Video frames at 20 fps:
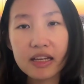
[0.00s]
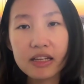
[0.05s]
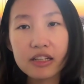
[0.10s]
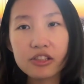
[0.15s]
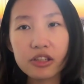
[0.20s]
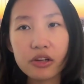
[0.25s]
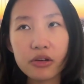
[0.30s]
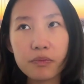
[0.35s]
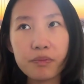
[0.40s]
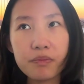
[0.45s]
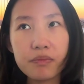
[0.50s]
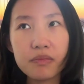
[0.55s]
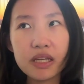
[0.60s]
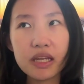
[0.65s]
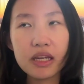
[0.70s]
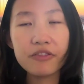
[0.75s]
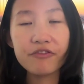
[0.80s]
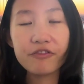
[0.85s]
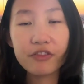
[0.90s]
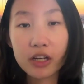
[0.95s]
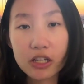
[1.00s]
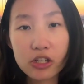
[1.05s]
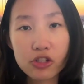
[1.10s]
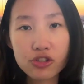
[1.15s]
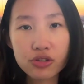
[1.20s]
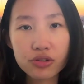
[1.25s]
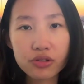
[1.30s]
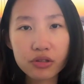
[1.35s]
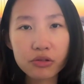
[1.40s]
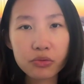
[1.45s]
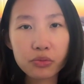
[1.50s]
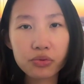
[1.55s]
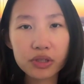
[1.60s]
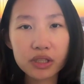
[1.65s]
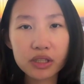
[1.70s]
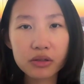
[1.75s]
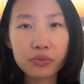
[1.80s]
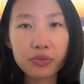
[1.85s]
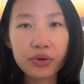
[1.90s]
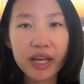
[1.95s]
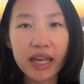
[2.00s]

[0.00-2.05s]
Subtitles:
So in virtual world,